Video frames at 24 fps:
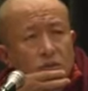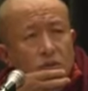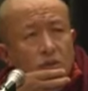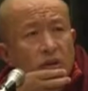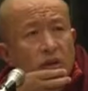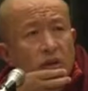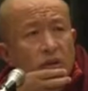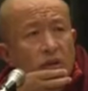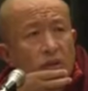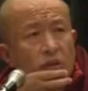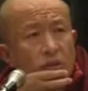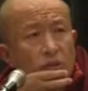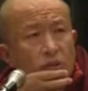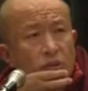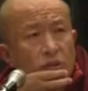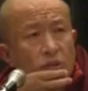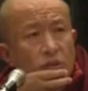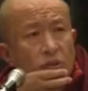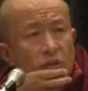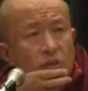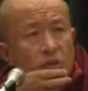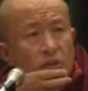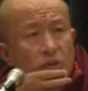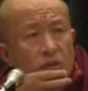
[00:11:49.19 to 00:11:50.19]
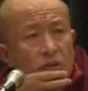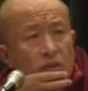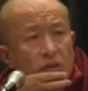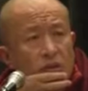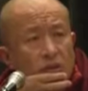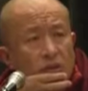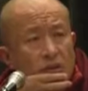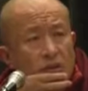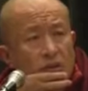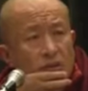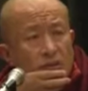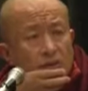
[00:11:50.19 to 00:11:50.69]
for any spiritual
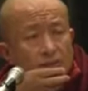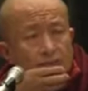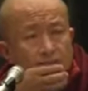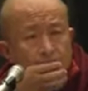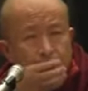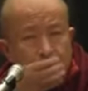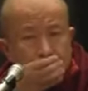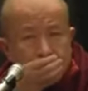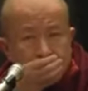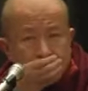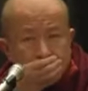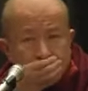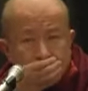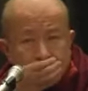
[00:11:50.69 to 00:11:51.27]
seeking.